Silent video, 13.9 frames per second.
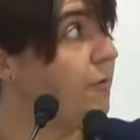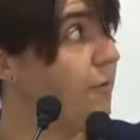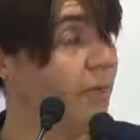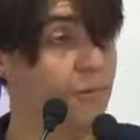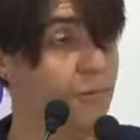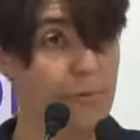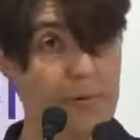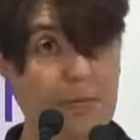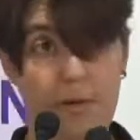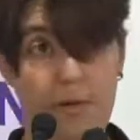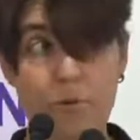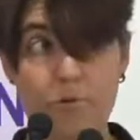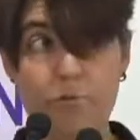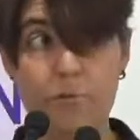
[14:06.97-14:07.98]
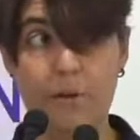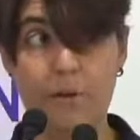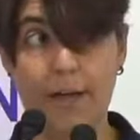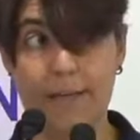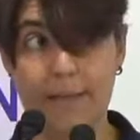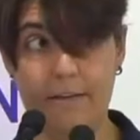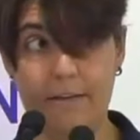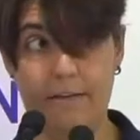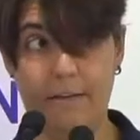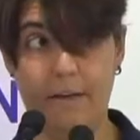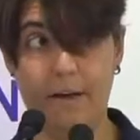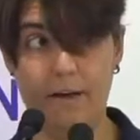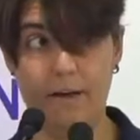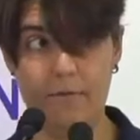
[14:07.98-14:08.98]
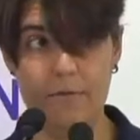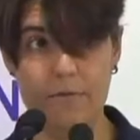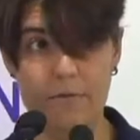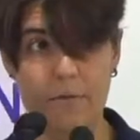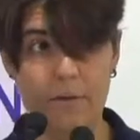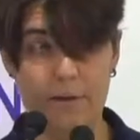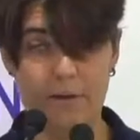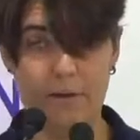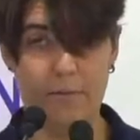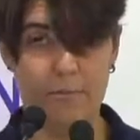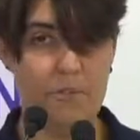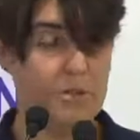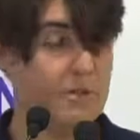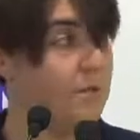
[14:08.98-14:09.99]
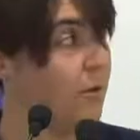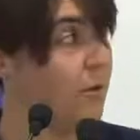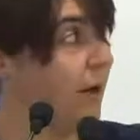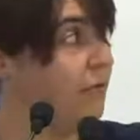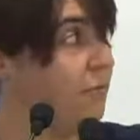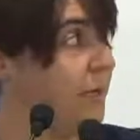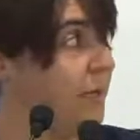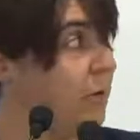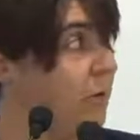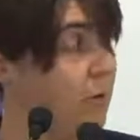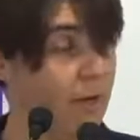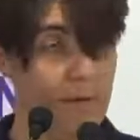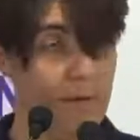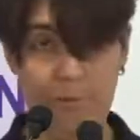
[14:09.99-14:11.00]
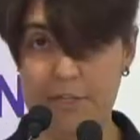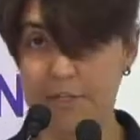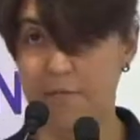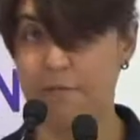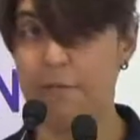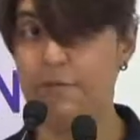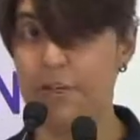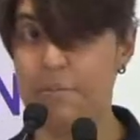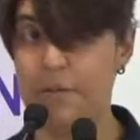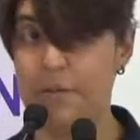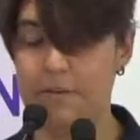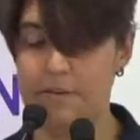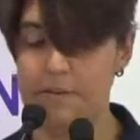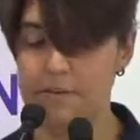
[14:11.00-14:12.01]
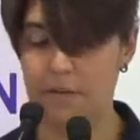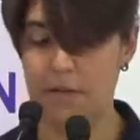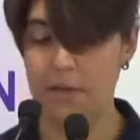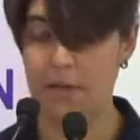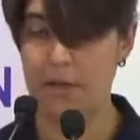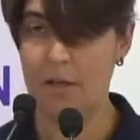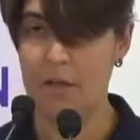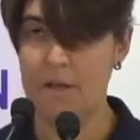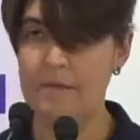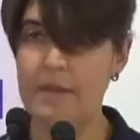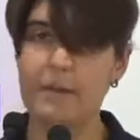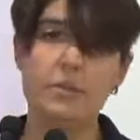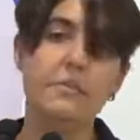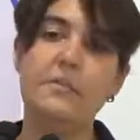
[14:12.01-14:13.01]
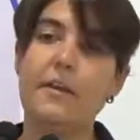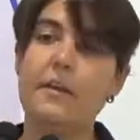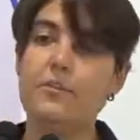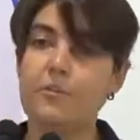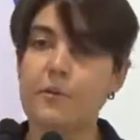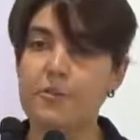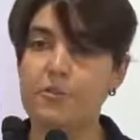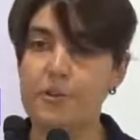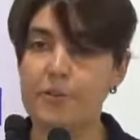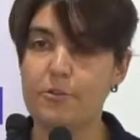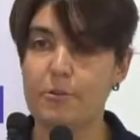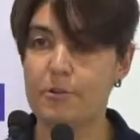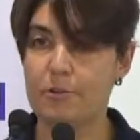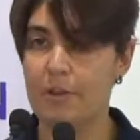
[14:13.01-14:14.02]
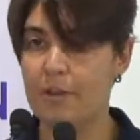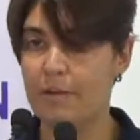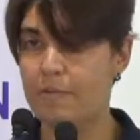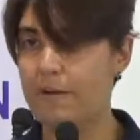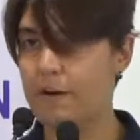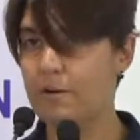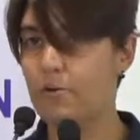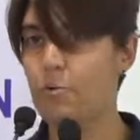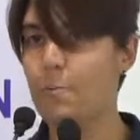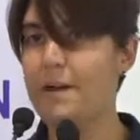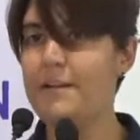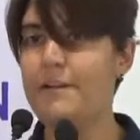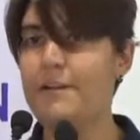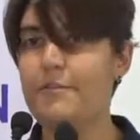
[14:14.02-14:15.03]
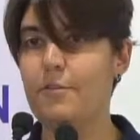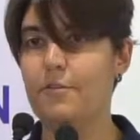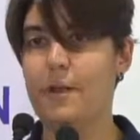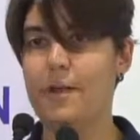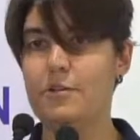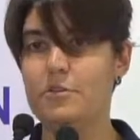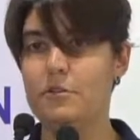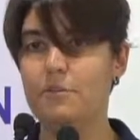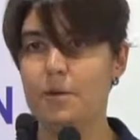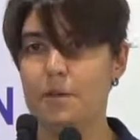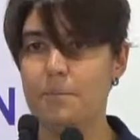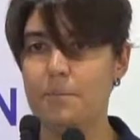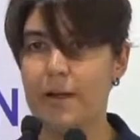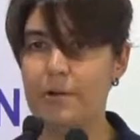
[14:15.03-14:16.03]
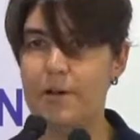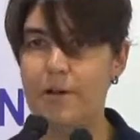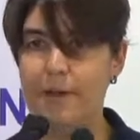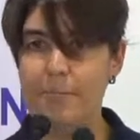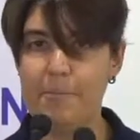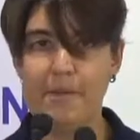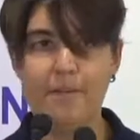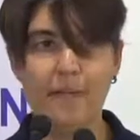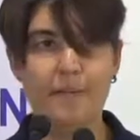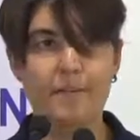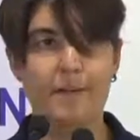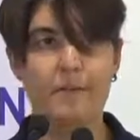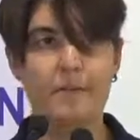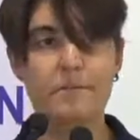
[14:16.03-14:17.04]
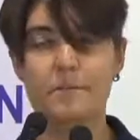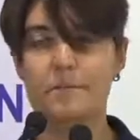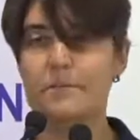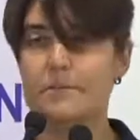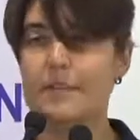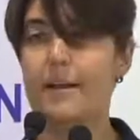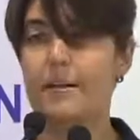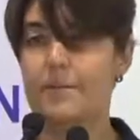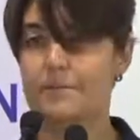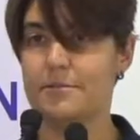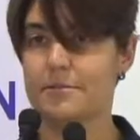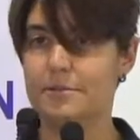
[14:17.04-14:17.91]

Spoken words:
If we go to the high-end scenarios, which is the graph below, and reach 15 meters, they're not science fiction at all. They are completely in the range of what paleoclimate data tell us.